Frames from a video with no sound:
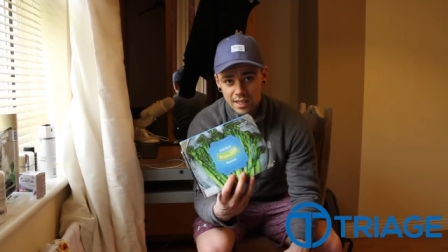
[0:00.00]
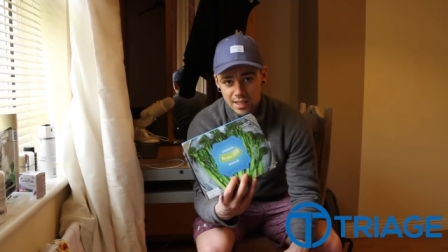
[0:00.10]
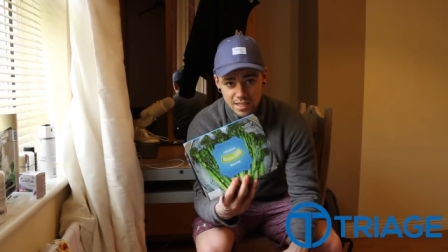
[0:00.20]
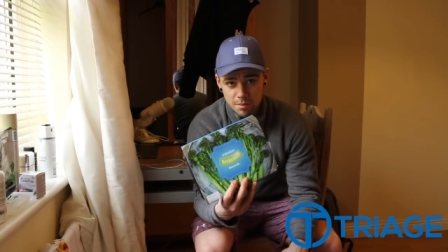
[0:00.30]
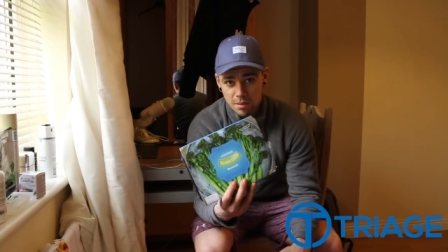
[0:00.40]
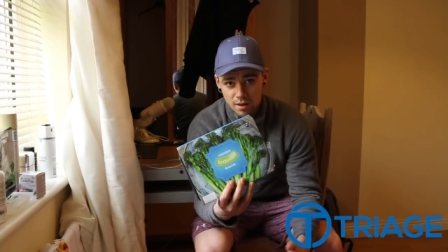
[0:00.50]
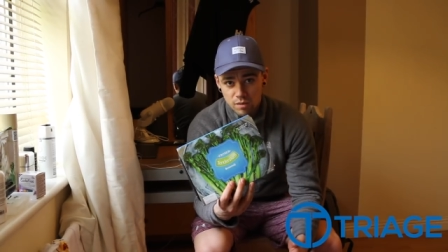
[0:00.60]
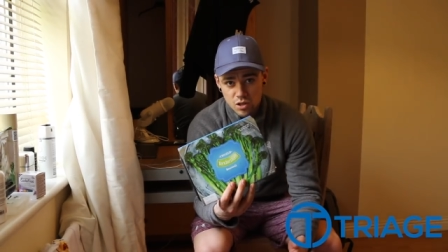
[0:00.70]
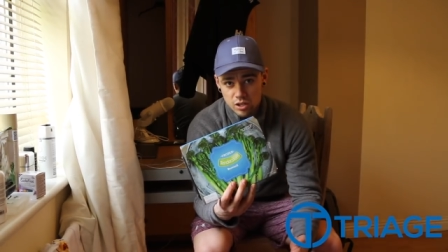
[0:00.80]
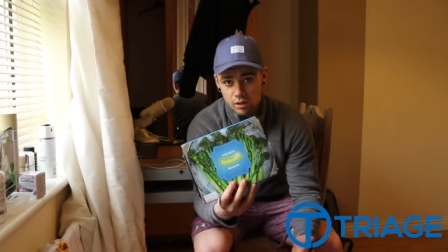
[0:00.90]
it's a
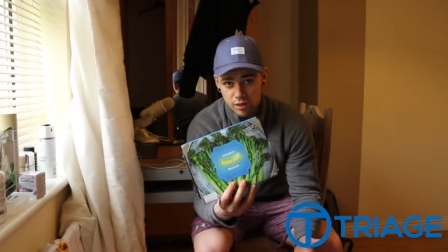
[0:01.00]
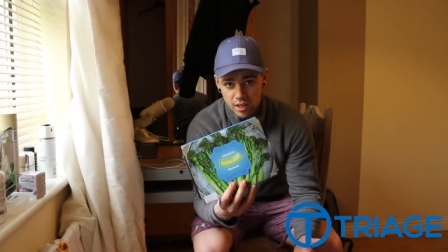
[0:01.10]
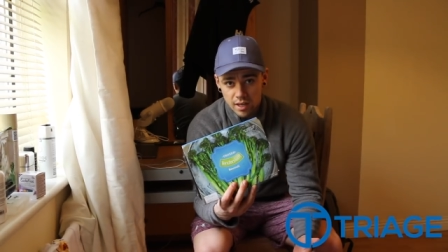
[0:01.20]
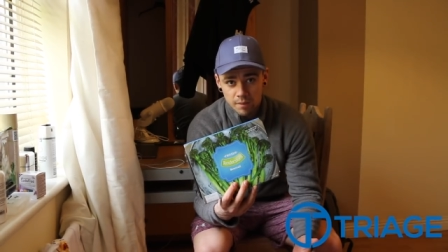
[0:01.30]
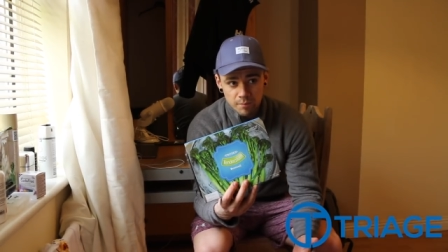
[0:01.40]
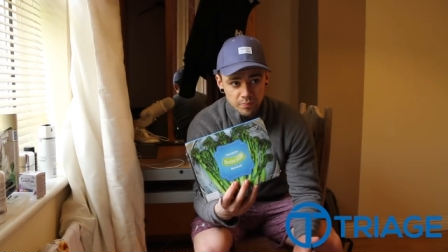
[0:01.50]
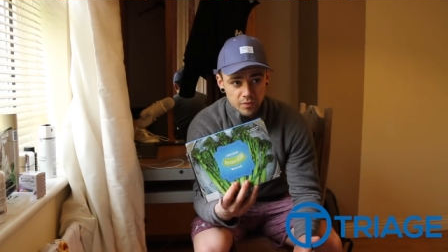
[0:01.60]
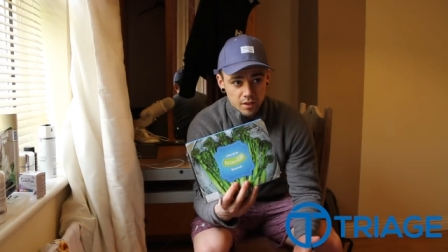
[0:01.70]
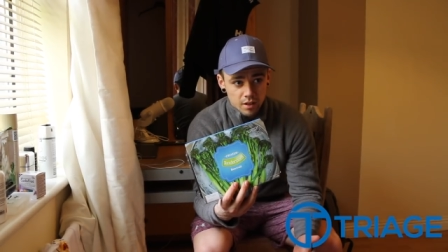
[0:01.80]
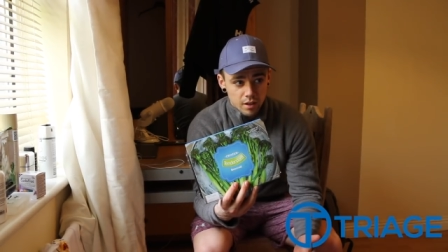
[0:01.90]
beneficial thing.
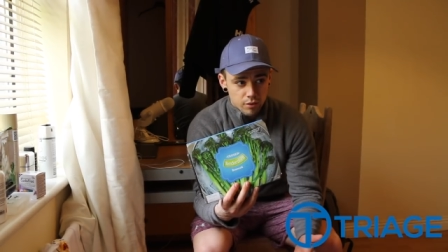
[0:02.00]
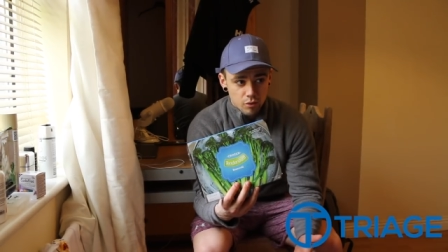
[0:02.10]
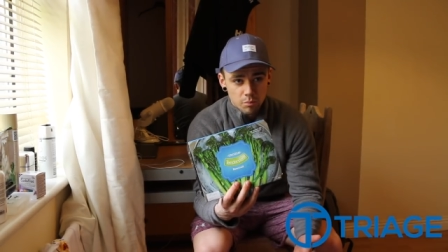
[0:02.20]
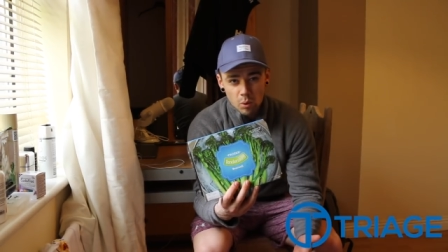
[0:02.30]
Through